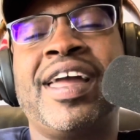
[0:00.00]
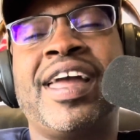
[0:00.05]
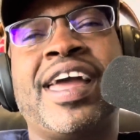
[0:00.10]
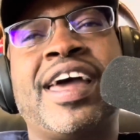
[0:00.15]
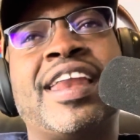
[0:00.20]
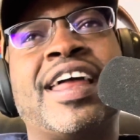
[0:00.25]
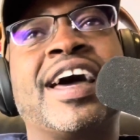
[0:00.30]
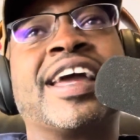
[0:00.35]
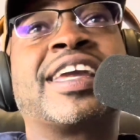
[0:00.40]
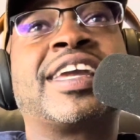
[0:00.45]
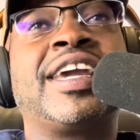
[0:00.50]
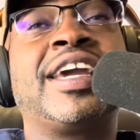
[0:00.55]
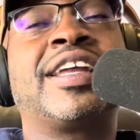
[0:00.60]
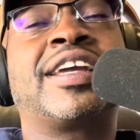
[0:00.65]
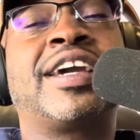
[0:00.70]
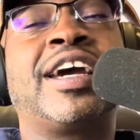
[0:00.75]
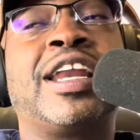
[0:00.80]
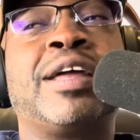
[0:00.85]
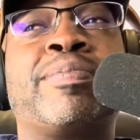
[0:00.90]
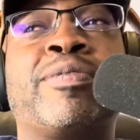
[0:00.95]
And uh, Kid
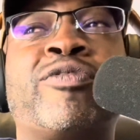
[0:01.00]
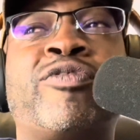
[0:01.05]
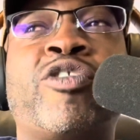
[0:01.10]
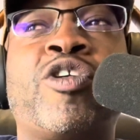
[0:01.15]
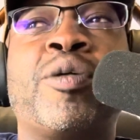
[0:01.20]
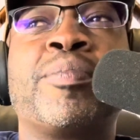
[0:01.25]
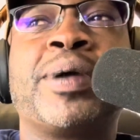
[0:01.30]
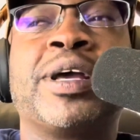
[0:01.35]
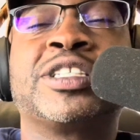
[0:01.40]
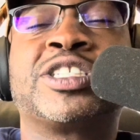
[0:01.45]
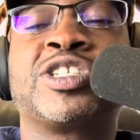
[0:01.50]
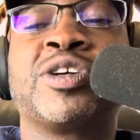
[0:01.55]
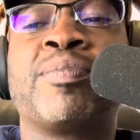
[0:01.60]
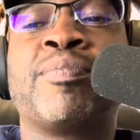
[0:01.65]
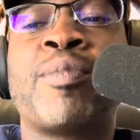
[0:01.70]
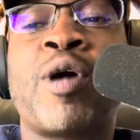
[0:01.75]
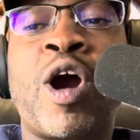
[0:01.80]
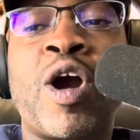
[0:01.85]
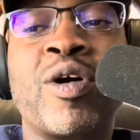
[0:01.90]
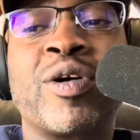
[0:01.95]
Cudi performed at
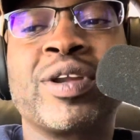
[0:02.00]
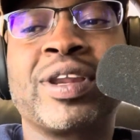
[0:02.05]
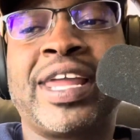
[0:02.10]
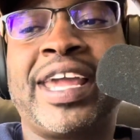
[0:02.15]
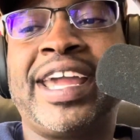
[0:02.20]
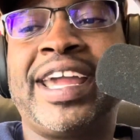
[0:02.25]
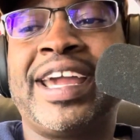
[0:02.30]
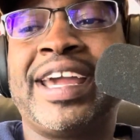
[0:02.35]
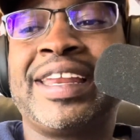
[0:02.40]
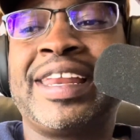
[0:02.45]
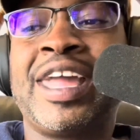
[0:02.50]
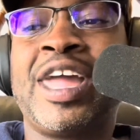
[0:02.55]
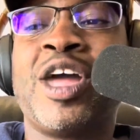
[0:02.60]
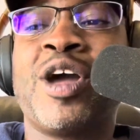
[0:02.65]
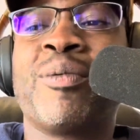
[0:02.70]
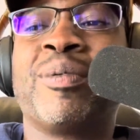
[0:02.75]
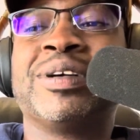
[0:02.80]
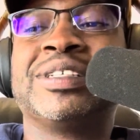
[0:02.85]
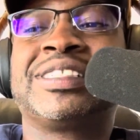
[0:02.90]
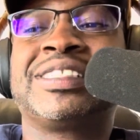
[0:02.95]
Tomorrowland
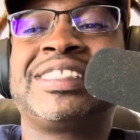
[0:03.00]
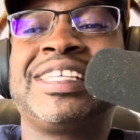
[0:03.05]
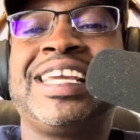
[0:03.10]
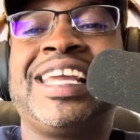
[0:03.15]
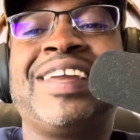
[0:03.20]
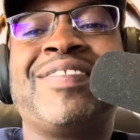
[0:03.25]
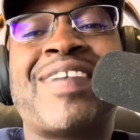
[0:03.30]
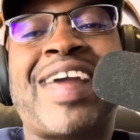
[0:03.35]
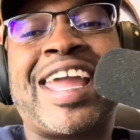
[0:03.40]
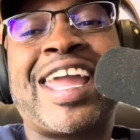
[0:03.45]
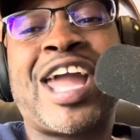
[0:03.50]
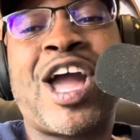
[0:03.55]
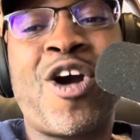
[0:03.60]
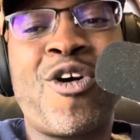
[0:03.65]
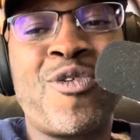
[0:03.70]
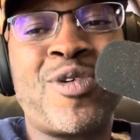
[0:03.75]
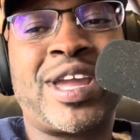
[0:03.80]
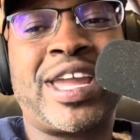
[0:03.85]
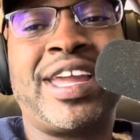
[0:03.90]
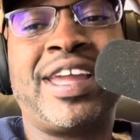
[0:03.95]
with Steve
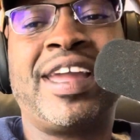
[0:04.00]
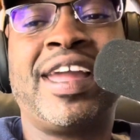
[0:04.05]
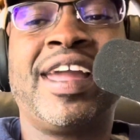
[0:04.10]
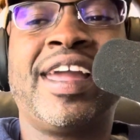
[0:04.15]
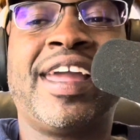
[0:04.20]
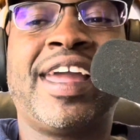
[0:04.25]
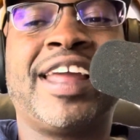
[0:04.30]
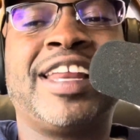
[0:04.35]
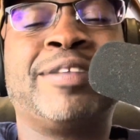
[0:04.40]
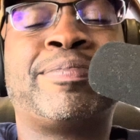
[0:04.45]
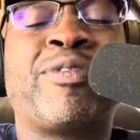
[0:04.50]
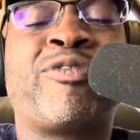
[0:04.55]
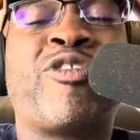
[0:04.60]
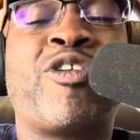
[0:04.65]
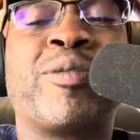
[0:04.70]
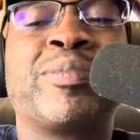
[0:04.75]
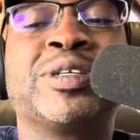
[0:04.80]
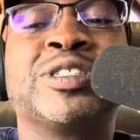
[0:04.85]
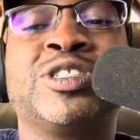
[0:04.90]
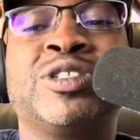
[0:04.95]
Aoki. And he
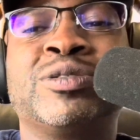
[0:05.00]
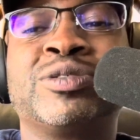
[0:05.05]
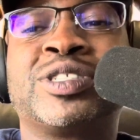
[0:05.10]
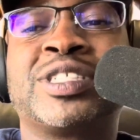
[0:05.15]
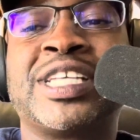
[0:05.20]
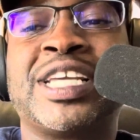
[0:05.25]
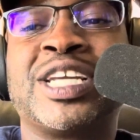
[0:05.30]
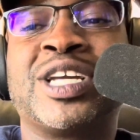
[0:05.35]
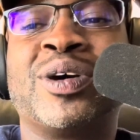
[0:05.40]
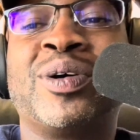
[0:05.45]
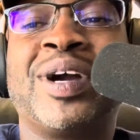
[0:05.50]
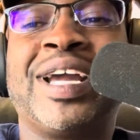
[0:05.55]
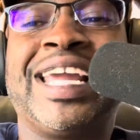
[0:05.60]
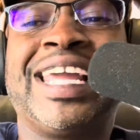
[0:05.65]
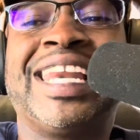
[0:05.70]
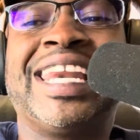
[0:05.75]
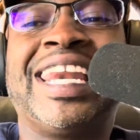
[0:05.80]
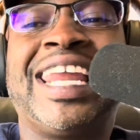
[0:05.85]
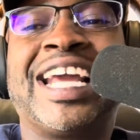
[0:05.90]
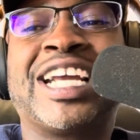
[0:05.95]
performed his new single,
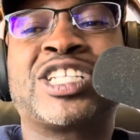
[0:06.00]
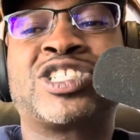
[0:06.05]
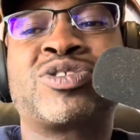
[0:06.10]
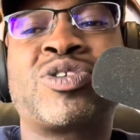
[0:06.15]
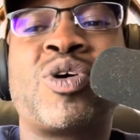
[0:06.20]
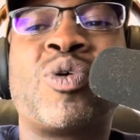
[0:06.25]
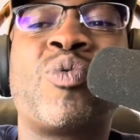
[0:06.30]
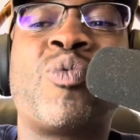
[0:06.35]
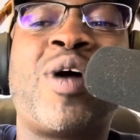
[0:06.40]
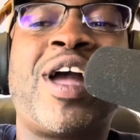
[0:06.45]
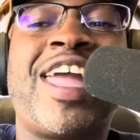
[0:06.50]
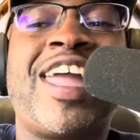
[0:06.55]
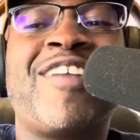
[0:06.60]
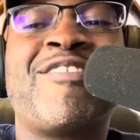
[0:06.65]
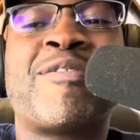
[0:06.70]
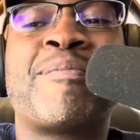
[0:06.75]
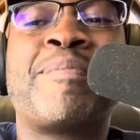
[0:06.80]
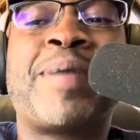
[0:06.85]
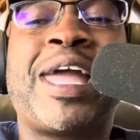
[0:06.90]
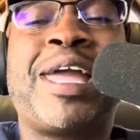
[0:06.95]
Electro
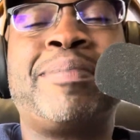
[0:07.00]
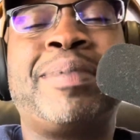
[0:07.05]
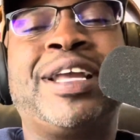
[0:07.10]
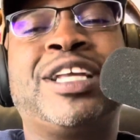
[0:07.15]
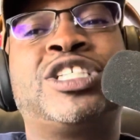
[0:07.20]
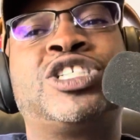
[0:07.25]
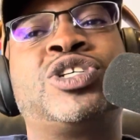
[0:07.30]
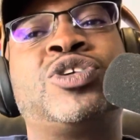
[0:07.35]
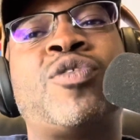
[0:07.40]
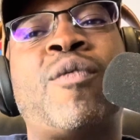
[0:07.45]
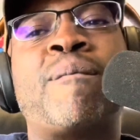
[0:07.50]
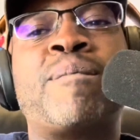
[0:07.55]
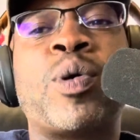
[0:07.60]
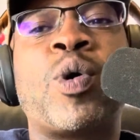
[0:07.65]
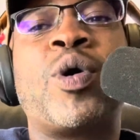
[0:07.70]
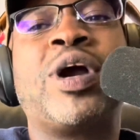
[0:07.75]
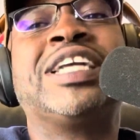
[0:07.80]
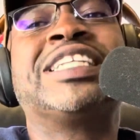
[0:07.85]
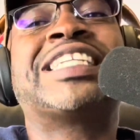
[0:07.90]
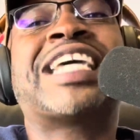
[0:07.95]
Wave Baby
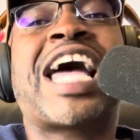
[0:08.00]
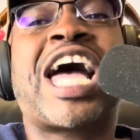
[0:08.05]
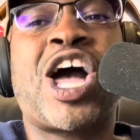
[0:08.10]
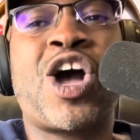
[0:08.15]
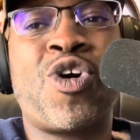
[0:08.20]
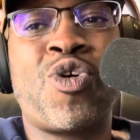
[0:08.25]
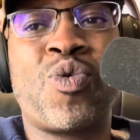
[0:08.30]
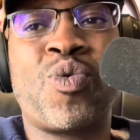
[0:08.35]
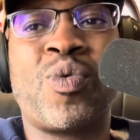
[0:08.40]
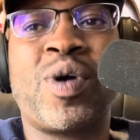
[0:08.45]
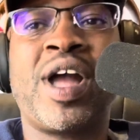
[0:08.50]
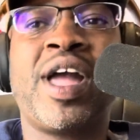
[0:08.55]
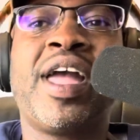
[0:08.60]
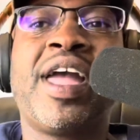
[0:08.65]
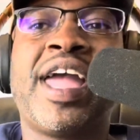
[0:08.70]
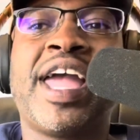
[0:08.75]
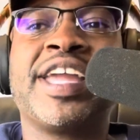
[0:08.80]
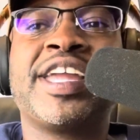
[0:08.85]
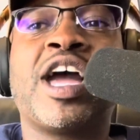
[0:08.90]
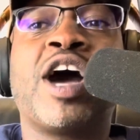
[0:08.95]
2.0.
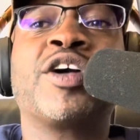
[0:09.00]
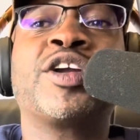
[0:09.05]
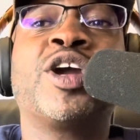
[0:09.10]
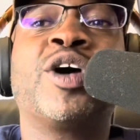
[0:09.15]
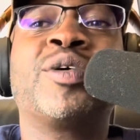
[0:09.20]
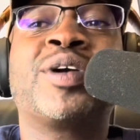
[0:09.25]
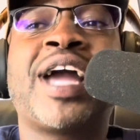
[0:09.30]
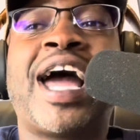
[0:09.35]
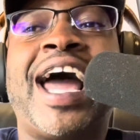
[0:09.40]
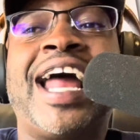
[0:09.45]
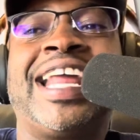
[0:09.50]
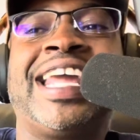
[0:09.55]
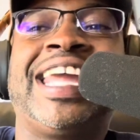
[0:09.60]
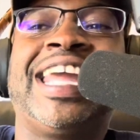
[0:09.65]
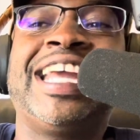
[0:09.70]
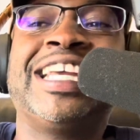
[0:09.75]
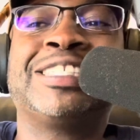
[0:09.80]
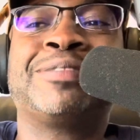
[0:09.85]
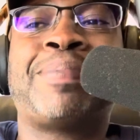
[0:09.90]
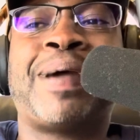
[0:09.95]
And Yo Yo Gotti,
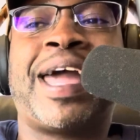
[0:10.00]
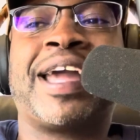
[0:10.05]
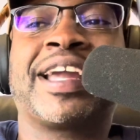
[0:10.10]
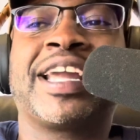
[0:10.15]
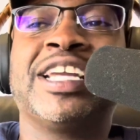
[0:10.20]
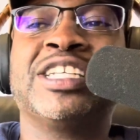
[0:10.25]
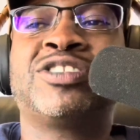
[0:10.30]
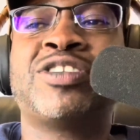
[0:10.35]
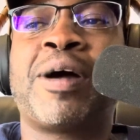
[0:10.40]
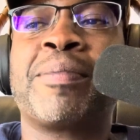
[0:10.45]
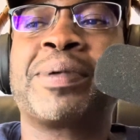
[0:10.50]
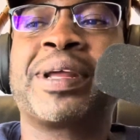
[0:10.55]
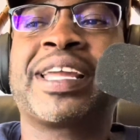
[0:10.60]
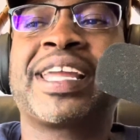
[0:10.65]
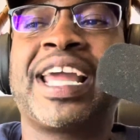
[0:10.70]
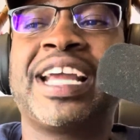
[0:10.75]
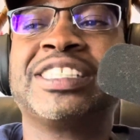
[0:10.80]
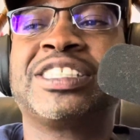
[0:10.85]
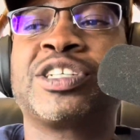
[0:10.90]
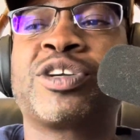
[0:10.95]
he's back. He's dropping a
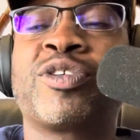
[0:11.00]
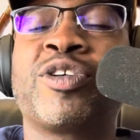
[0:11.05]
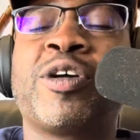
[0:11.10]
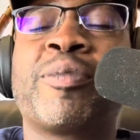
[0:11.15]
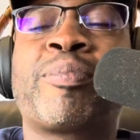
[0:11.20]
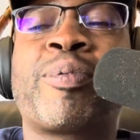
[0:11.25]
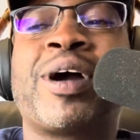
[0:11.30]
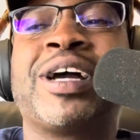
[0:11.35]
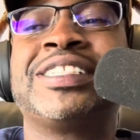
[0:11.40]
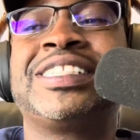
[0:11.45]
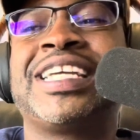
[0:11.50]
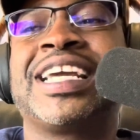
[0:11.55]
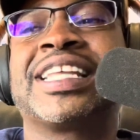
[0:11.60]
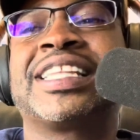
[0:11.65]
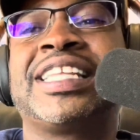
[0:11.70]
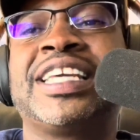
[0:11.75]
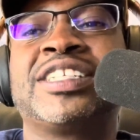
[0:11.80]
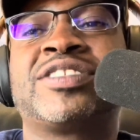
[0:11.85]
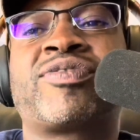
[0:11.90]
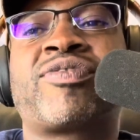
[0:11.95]
Gangsta Grillz
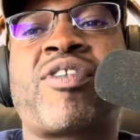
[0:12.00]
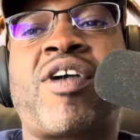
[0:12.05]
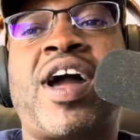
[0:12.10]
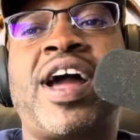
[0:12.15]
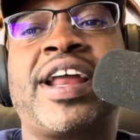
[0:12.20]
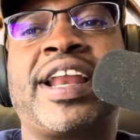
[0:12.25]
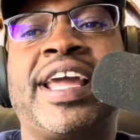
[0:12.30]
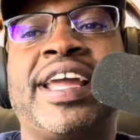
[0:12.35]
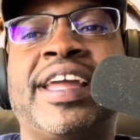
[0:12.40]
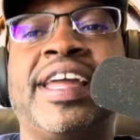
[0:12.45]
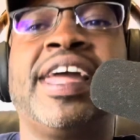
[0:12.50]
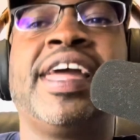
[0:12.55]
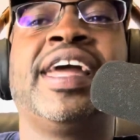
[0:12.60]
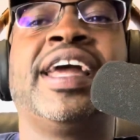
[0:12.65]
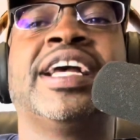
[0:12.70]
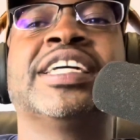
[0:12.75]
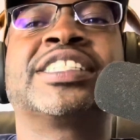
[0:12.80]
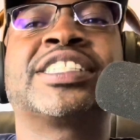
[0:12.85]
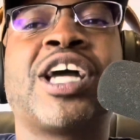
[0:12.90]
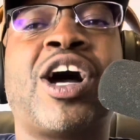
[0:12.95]
project this Friday.
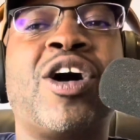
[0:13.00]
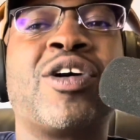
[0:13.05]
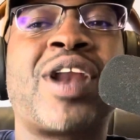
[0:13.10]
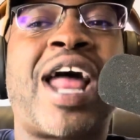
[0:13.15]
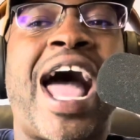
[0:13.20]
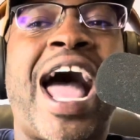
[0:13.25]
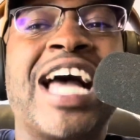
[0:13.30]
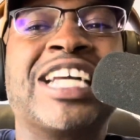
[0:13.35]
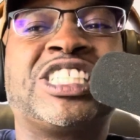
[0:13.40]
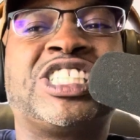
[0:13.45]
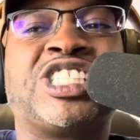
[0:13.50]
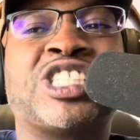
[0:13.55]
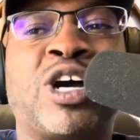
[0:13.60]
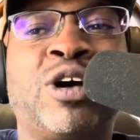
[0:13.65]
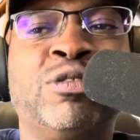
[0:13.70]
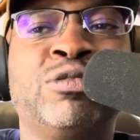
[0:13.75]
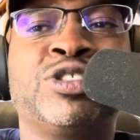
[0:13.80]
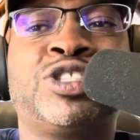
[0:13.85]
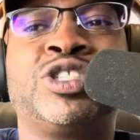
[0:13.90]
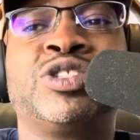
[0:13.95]
It's called I
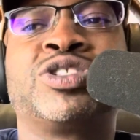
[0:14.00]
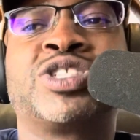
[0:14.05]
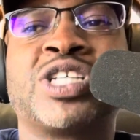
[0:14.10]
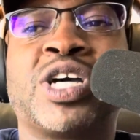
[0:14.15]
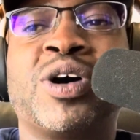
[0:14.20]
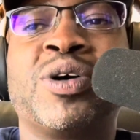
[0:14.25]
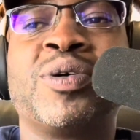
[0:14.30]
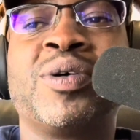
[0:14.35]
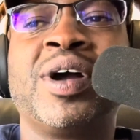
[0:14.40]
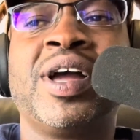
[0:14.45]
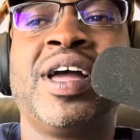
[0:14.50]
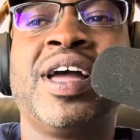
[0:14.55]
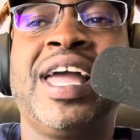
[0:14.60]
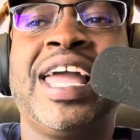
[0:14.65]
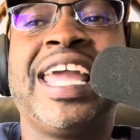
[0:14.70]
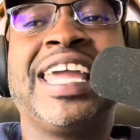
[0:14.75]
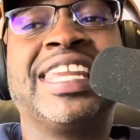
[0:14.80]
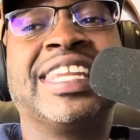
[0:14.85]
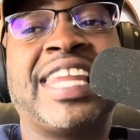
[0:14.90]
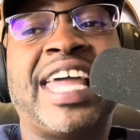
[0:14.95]
Showed You So.
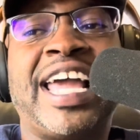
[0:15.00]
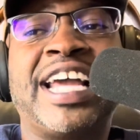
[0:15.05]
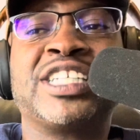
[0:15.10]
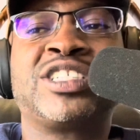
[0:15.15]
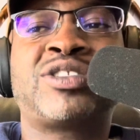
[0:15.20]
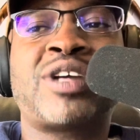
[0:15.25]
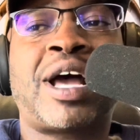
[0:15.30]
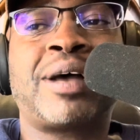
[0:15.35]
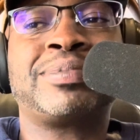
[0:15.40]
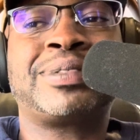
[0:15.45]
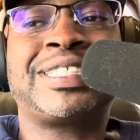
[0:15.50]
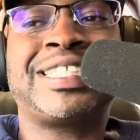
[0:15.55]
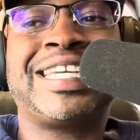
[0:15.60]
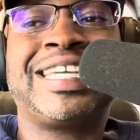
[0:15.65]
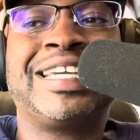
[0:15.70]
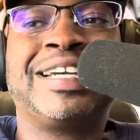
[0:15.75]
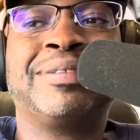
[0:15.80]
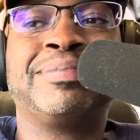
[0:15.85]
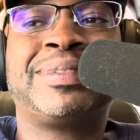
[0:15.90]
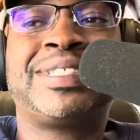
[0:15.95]
He last dropped
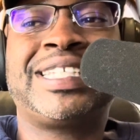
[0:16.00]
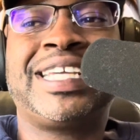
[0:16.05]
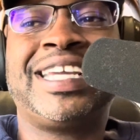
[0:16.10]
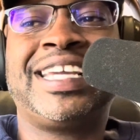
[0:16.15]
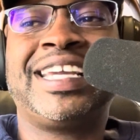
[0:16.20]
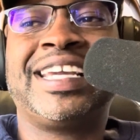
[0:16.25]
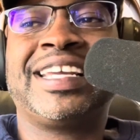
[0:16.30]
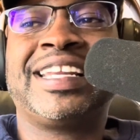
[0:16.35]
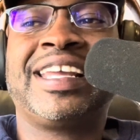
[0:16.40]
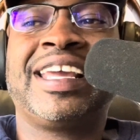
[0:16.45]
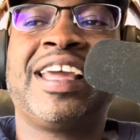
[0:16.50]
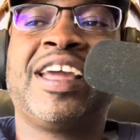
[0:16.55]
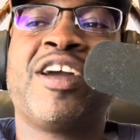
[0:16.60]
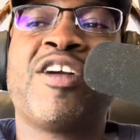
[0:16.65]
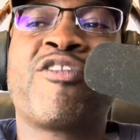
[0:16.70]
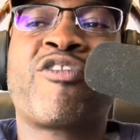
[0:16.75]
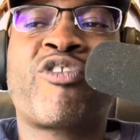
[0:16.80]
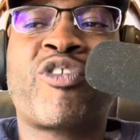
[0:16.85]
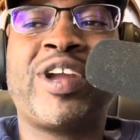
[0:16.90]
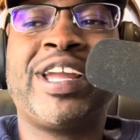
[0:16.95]
CM10
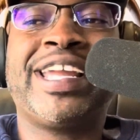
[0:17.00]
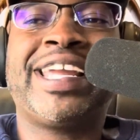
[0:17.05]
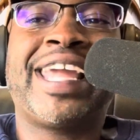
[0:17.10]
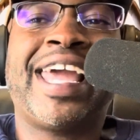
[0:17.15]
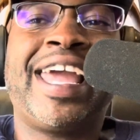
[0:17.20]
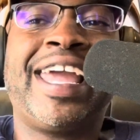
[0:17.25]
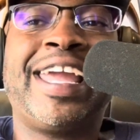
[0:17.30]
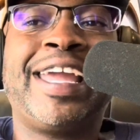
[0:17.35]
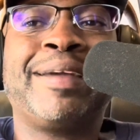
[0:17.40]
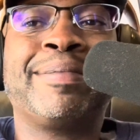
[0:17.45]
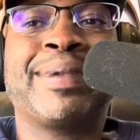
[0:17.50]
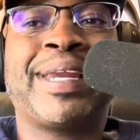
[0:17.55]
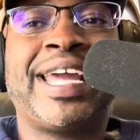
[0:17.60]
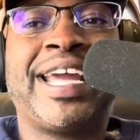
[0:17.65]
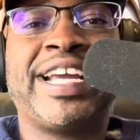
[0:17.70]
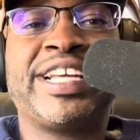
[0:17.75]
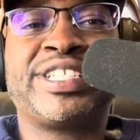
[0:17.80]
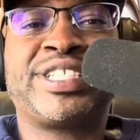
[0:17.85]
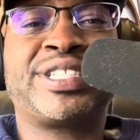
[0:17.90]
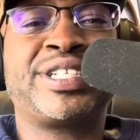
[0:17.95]
free game
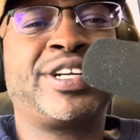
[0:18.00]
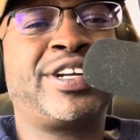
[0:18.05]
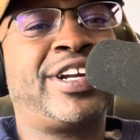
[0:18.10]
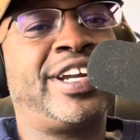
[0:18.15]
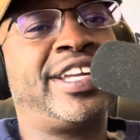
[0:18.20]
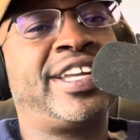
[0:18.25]
last year.